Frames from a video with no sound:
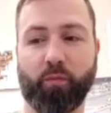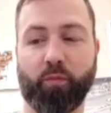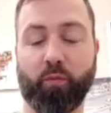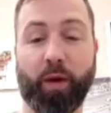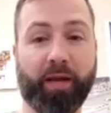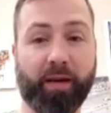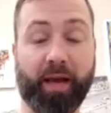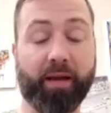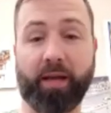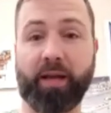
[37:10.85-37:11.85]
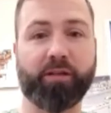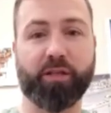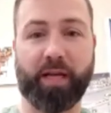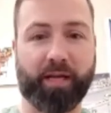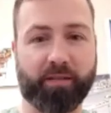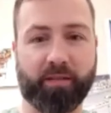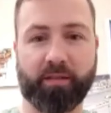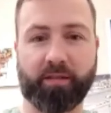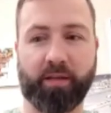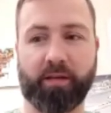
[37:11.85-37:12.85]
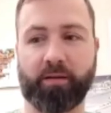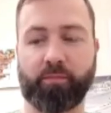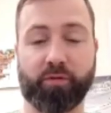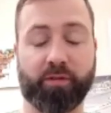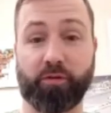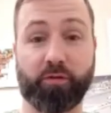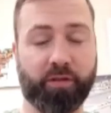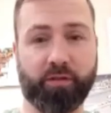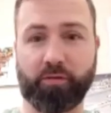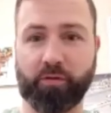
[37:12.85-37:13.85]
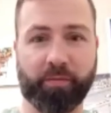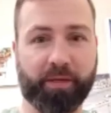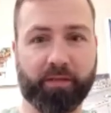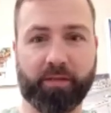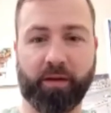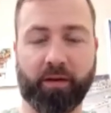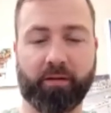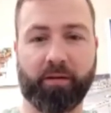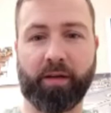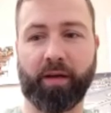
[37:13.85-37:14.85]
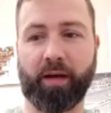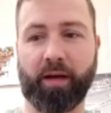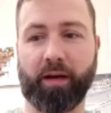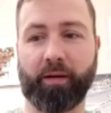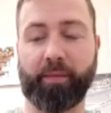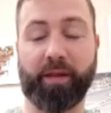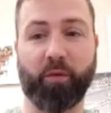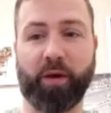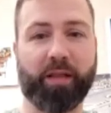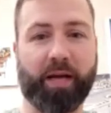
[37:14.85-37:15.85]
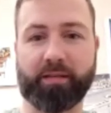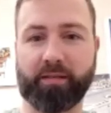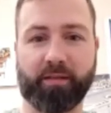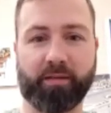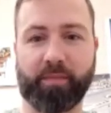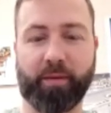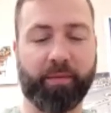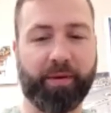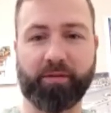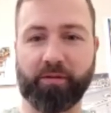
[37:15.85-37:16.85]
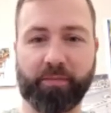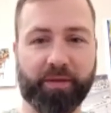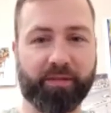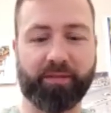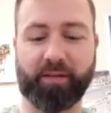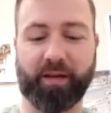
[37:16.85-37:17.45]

weight and age classes in Brazilian Jiu Jitsu tournaments. You know, um, they have weight classes in MMA tournaments.